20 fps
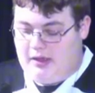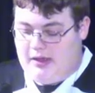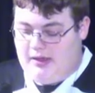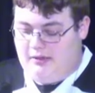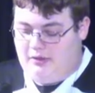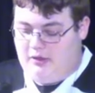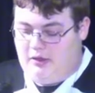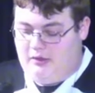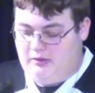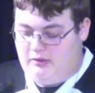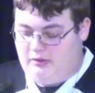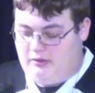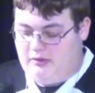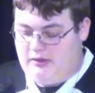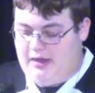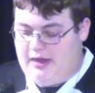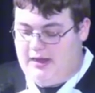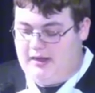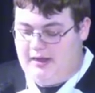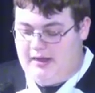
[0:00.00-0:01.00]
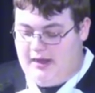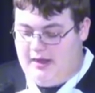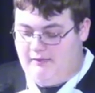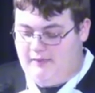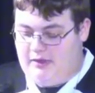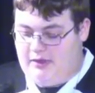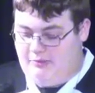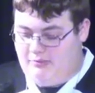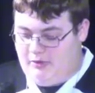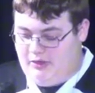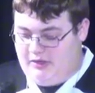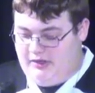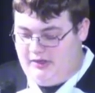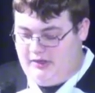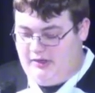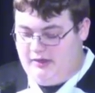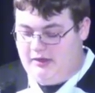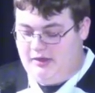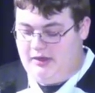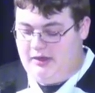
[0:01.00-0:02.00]
I thought that I didn't have
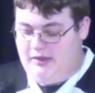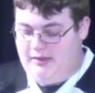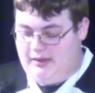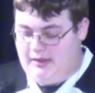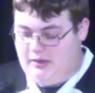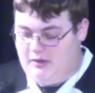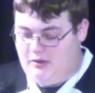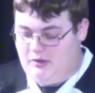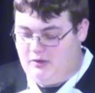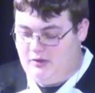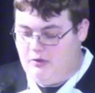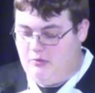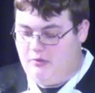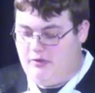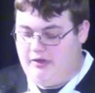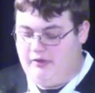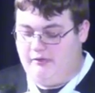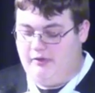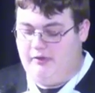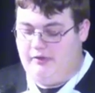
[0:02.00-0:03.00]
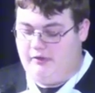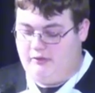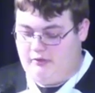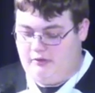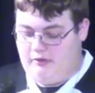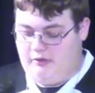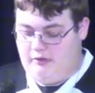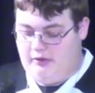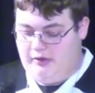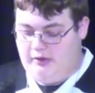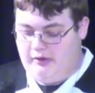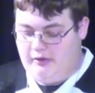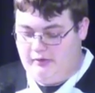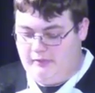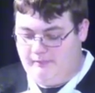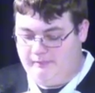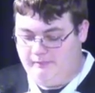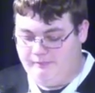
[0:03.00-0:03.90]
anybody, and that nobody really understood.